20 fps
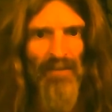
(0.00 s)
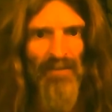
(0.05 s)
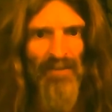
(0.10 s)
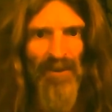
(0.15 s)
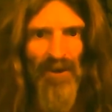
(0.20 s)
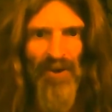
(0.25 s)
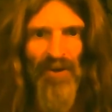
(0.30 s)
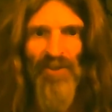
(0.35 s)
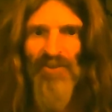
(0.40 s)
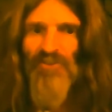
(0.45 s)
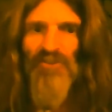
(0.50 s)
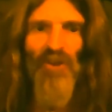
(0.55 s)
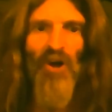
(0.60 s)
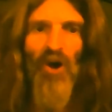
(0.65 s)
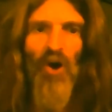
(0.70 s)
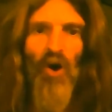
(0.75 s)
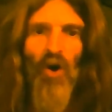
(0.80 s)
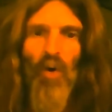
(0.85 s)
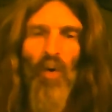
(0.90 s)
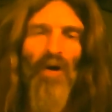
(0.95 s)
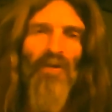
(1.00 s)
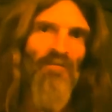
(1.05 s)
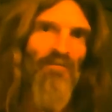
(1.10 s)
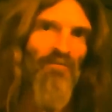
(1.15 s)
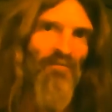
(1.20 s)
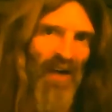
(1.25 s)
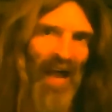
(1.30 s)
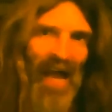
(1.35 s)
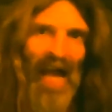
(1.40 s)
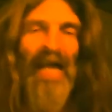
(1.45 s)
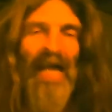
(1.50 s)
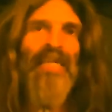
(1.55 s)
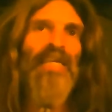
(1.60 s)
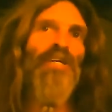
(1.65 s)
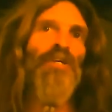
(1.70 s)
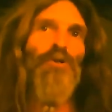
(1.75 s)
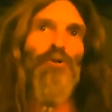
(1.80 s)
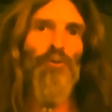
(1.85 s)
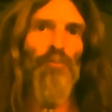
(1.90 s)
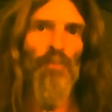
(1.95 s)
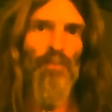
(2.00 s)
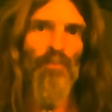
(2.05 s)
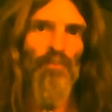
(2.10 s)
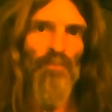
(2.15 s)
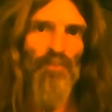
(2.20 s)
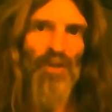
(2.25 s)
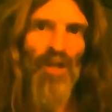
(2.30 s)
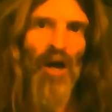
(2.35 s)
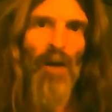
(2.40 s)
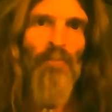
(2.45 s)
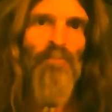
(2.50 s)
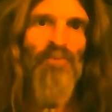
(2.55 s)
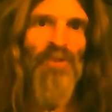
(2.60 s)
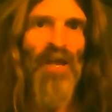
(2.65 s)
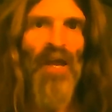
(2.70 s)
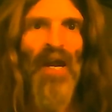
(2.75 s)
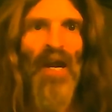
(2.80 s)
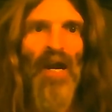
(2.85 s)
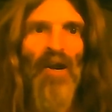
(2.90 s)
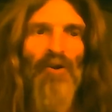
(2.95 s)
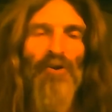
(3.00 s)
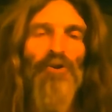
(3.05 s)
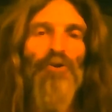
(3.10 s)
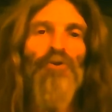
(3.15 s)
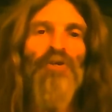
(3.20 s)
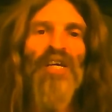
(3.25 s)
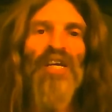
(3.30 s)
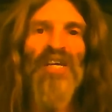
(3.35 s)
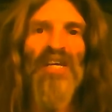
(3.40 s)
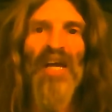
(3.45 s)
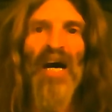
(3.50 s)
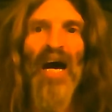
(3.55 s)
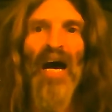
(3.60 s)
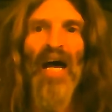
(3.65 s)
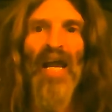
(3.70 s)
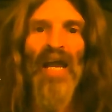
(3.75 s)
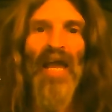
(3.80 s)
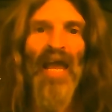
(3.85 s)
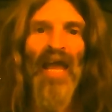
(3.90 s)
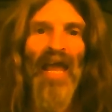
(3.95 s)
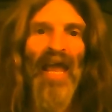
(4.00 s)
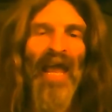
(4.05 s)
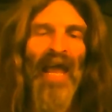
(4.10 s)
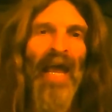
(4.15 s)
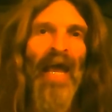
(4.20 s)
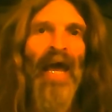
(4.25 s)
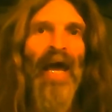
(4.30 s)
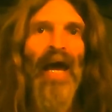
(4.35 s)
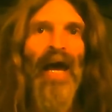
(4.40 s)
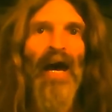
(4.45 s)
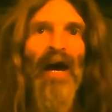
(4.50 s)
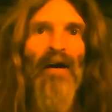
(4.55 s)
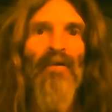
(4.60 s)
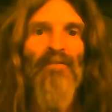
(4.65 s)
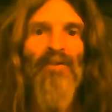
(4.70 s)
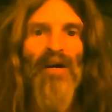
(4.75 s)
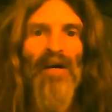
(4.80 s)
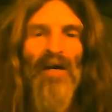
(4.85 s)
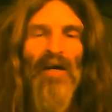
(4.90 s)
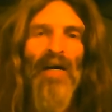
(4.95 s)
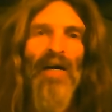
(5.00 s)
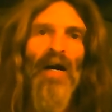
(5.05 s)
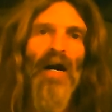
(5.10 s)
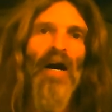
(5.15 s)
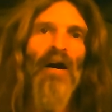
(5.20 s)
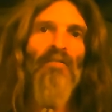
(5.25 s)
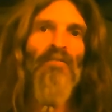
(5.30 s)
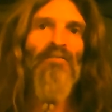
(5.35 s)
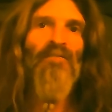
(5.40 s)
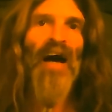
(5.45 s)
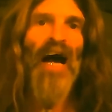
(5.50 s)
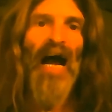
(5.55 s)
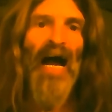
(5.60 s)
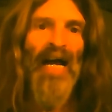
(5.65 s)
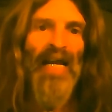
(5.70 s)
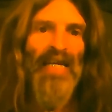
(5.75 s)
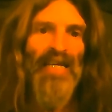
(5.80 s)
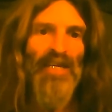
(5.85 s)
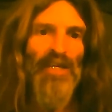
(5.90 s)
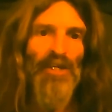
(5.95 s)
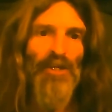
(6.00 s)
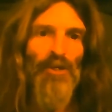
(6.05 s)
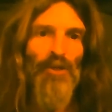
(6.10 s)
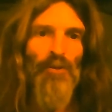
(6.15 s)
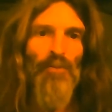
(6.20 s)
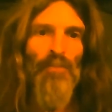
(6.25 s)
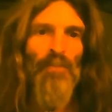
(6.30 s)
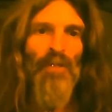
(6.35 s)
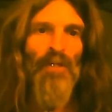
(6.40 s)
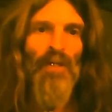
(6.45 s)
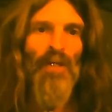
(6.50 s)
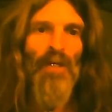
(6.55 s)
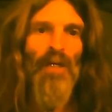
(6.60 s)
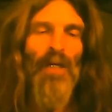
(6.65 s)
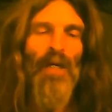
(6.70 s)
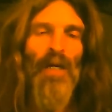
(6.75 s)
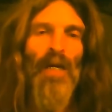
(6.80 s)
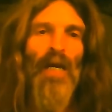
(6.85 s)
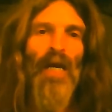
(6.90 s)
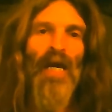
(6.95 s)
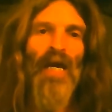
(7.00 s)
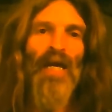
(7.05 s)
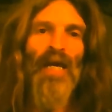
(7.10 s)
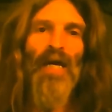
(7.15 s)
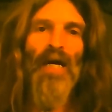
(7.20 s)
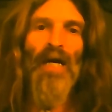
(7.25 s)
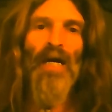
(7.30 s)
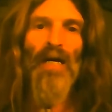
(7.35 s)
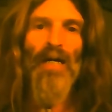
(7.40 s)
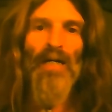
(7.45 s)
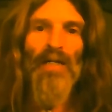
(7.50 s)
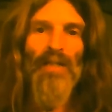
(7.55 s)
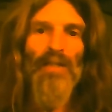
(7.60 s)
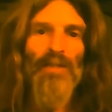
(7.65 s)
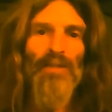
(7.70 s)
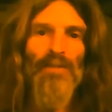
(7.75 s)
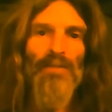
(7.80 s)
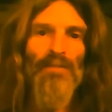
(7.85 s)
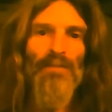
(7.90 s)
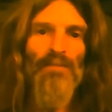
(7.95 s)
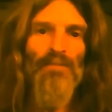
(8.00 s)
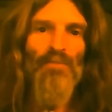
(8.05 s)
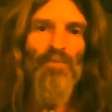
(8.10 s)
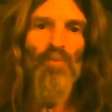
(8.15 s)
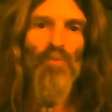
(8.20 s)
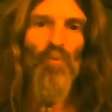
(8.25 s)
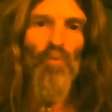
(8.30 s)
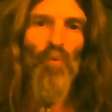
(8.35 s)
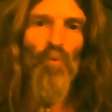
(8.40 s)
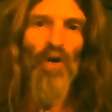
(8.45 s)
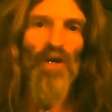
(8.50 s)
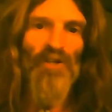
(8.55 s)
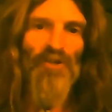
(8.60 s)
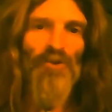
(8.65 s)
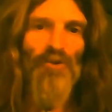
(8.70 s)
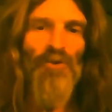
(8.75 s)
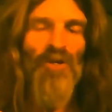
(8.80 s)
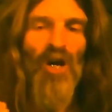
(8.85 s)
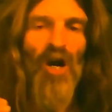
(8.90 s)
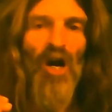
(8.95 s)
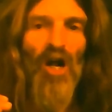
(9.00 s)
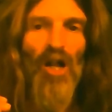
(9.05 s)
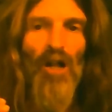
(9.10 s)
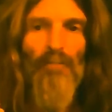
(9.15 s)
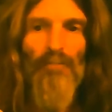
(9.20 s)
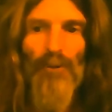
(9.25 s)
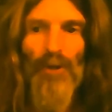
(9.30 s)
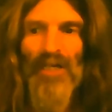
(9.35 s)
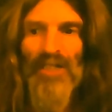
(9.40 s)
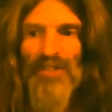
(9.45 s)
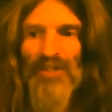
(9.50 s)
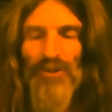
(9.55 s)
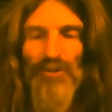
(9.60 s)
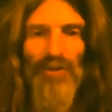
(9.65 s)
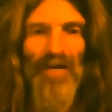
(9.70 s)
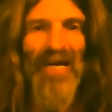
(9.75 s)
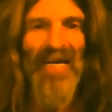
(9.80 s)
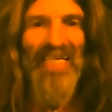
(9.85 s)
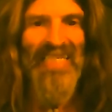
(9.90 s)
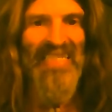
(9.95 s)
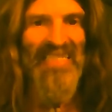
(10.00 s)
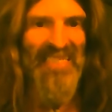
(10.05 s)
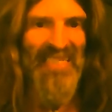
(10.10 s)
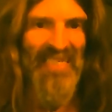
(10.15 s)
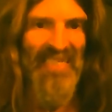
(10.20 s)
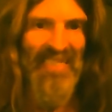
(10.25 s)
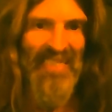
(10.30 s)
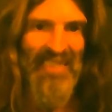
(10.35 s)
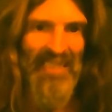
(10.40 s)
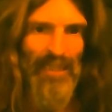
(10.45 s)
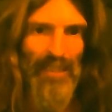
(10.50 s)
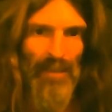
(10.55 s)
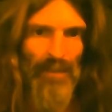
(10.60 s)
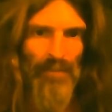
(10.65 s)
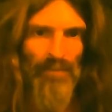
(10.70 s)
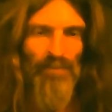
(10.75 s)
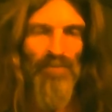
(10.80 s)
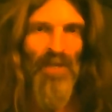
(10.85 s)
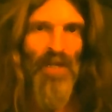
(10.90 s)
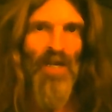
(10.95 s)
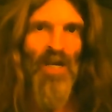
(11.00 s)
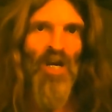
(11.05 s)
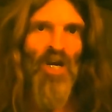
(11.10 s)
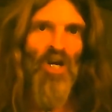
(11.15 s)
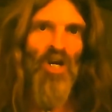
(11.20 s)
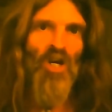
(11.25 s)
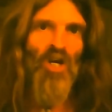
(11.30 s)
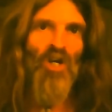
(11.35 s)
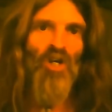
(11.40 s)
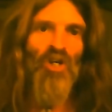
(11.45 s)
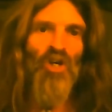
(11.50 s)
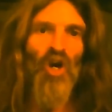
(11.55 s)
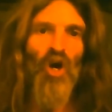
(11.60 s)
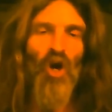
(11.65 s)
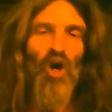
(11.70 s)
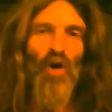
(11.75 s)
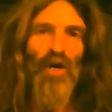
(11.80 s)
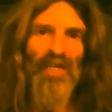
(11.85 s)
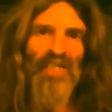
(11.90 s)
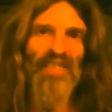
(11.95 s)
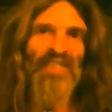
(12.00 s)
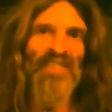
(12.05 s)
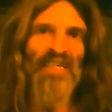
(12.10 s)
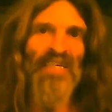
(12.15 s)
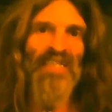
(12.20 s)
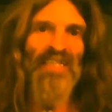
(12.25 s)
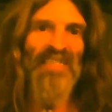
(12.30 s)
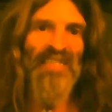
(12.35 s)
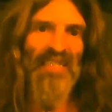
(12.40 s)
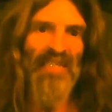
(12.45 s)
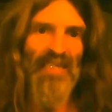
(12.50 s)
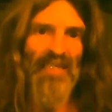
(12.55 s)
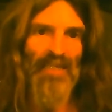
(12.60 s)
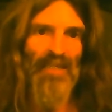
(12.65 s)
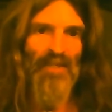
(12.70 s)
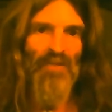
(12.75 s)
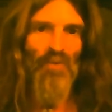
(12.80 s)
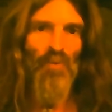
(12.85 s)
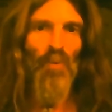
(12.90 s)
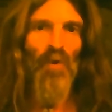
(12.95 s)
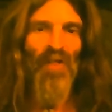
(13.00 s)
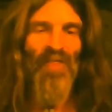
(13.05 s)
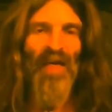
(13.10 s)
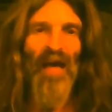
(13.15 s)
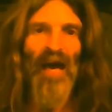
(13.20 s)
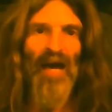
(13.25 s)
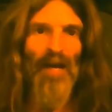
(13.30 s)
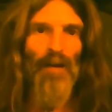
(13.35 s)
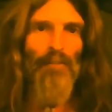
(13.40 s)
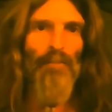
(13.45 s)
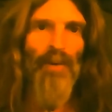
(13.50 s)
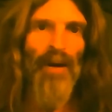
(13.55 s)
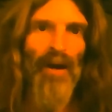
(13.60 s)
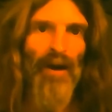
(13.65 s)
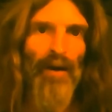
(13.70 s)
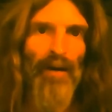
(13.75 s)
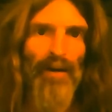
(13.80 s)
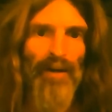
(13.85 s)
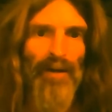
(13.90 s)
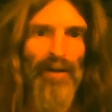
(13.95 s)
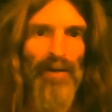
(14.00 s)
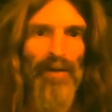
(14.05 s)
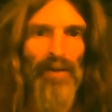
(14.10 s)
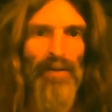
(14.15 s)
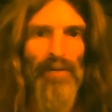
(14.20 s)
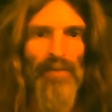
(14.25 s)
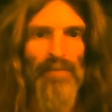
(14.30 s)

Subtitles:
There is no vacuum up there. You cannot have a vacuum and what you call a pressurized system coexisting without a barrier.